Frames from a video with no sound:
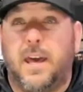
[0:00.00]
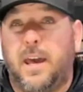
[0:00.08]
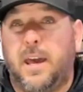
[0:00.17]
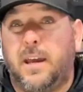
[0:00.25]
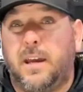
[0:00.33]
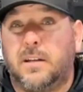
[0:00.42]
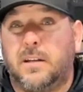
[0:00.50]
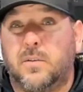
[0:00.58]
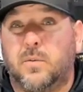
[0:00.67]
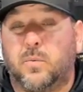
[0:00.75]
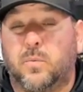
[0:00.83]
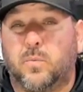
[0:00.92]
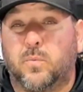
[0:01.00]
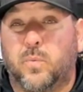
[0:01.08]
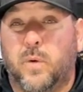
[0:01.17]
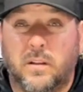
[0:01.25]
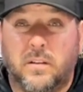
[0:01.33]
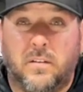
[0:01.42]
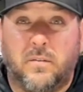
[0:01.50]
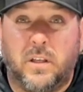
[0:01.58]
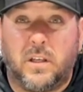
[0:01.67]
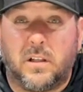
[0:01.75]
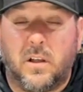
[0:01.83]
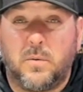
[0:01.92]
and relatively
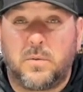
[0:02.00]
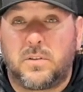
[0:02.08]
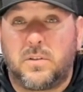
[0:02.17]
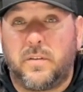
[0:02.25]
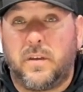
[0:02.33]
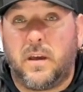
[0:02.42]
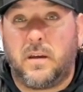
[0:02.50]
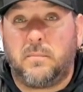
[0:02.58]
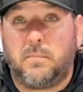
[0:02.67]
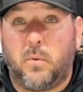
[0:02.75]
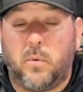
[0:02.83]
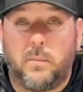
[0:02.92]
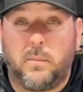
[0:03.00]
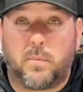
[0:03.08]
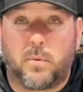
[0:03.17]
close to the Aimpoint